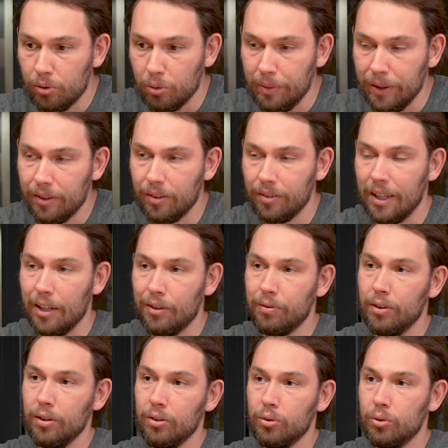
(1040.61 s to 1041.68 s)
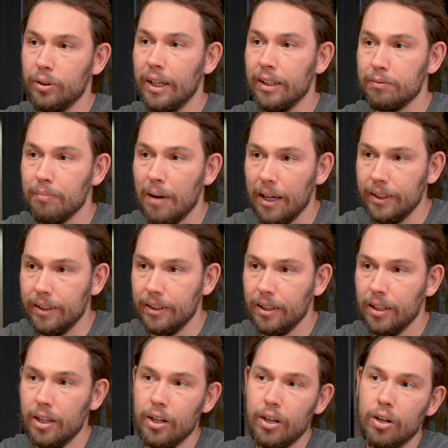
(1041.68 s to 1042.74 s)
be successful, to get money,
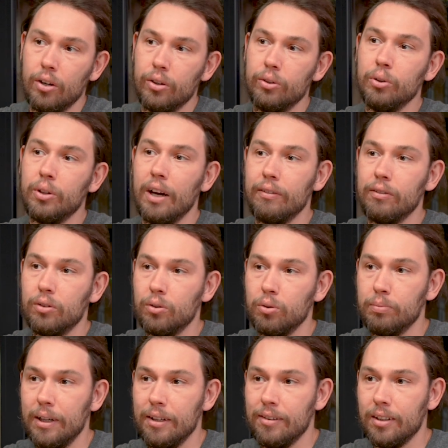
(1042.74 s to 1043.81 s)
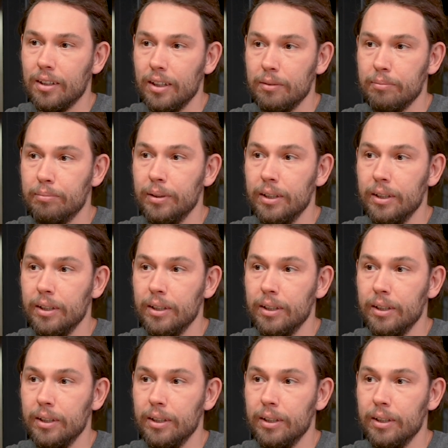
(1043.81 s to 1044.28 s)
you have to basically